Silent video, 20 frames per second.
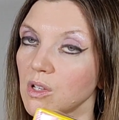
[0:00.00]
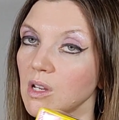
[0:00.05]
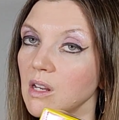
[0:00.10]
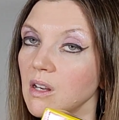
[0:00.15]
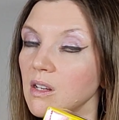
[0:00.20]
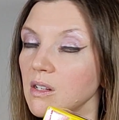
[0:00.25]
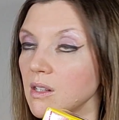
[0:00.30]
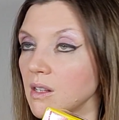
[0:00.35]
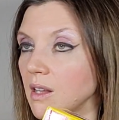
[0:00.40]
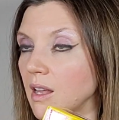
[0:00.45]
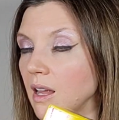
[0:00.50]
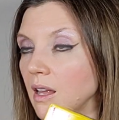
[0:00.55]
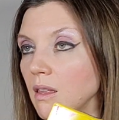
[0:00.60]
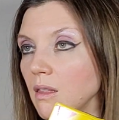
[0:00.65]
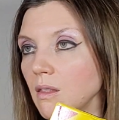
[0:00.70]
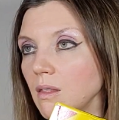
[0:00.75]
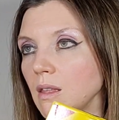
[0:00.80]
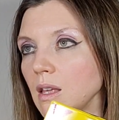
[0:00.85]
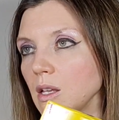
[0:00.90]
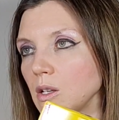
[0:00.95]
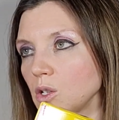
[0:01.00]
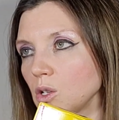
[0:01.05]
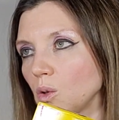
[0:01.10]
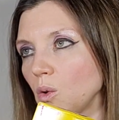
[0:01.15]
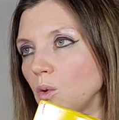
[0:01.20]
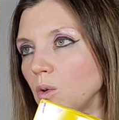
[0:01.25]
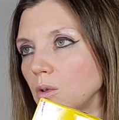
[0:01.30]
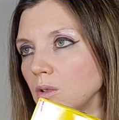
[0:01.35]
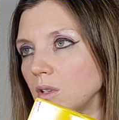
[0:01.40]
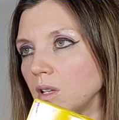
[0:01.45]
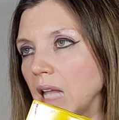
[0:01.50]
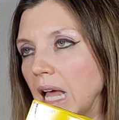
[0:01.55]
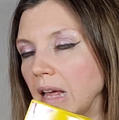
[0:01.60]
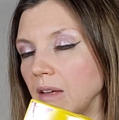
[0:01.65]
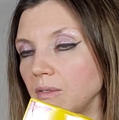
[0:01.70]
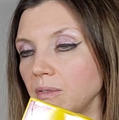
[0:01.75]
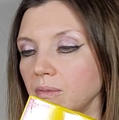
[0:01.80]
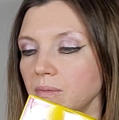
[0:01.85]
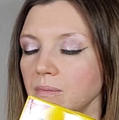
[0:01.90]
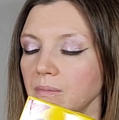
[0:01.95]
He doesn't like his old
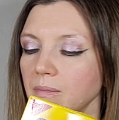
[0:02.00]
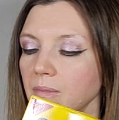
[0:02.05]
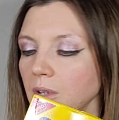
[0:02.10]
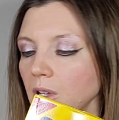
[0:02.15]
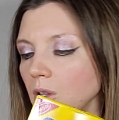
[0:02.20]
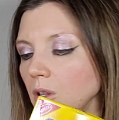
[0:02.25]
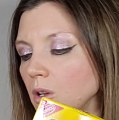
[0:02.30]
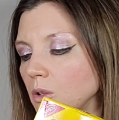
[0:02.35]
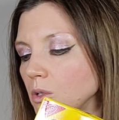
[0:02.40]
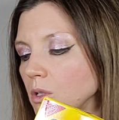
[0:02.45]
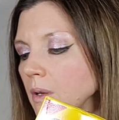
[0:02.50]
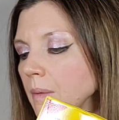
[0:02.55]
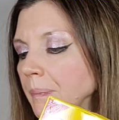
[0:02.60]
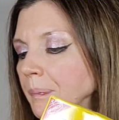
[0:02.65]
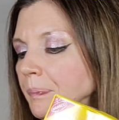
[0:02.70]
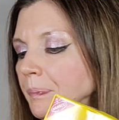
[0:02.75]
life clothes.